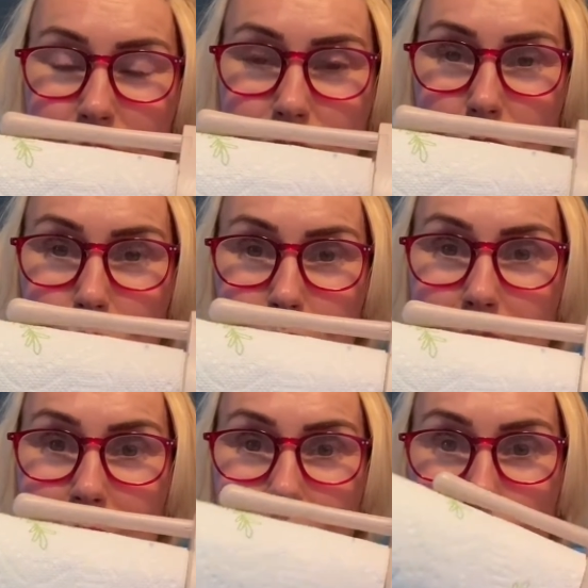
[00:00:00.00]
for a
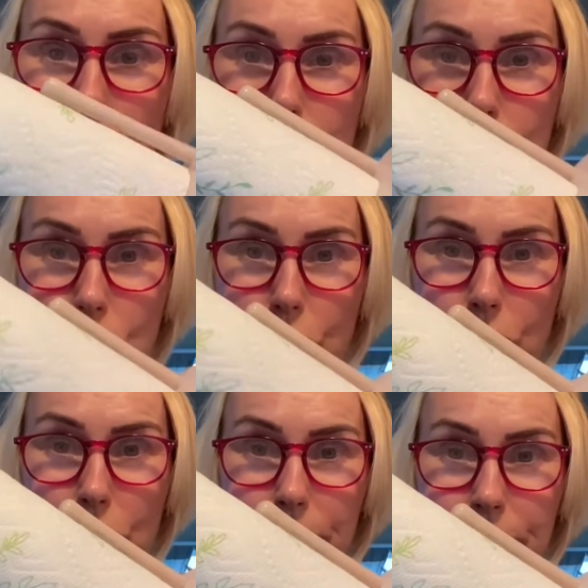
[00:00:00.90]
really large
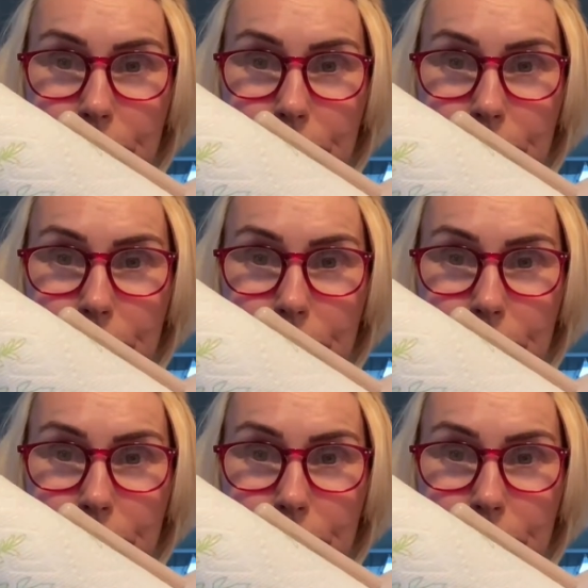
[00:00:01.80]
circle.